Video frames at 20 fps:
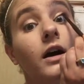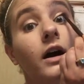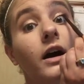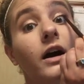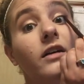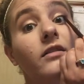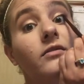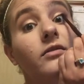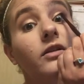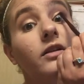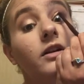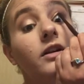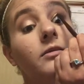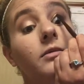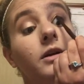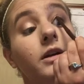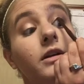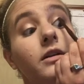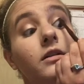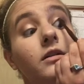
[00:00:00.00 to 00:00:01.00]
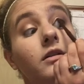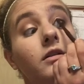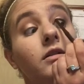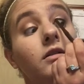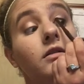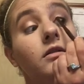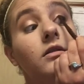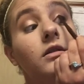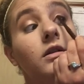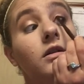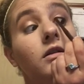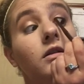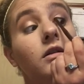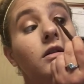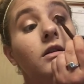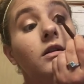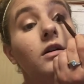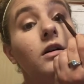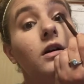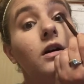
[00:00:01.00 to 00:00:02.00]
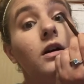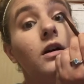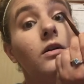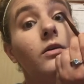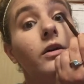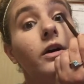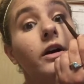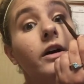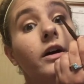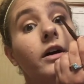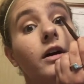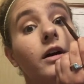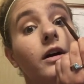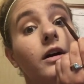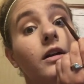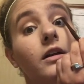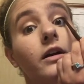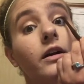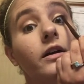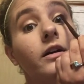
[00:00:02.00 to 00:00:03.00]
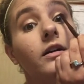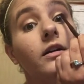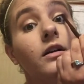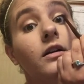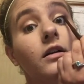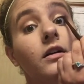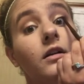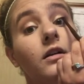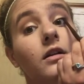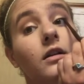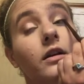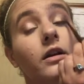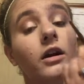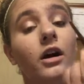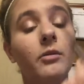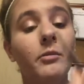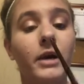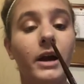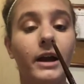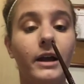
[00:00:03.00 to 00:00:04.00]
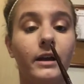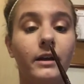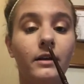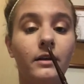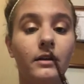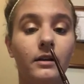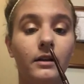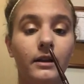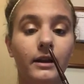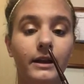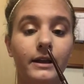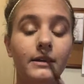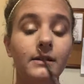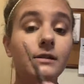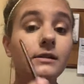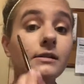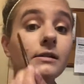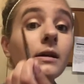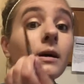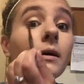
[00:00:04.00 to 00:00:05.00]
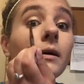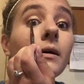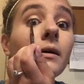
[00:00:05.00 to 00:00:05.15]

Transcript: I've really been into not wearing eyeliner like on my lids.